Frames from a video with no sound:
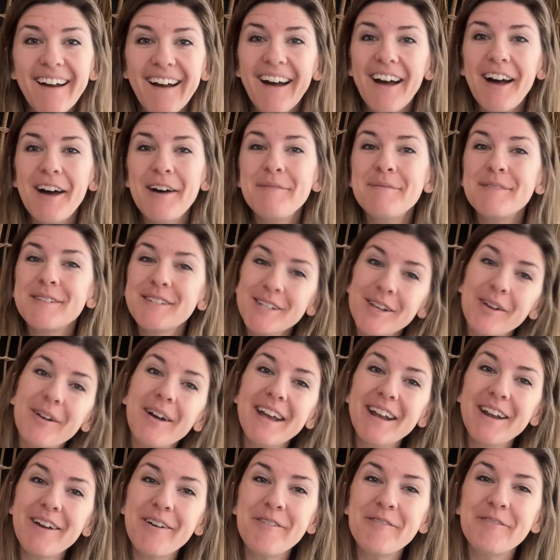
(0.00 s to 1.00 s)
so
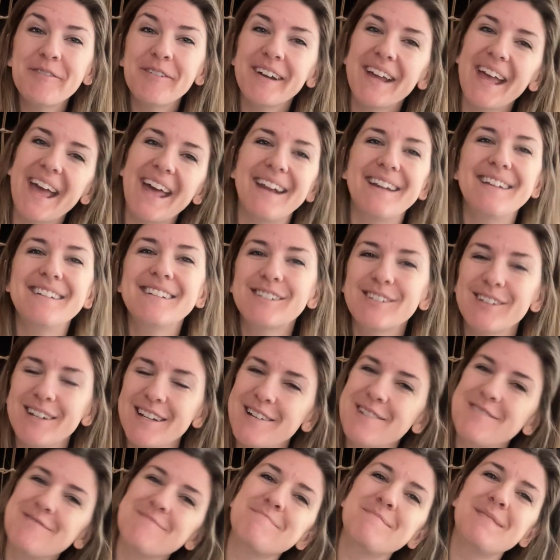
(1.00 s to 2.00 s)
I don't forget and so I
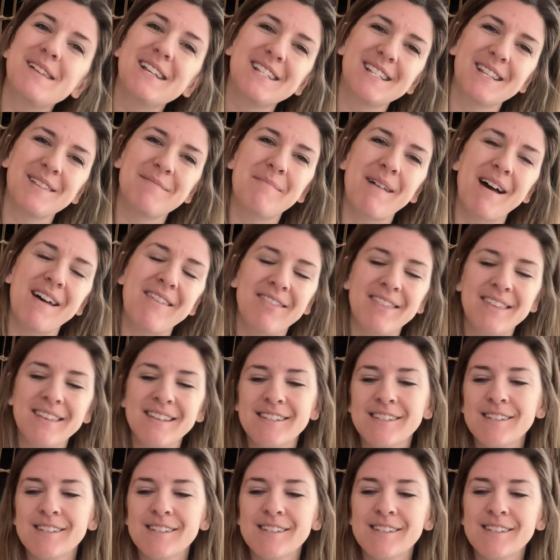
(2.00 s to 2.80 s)
don't miss a month.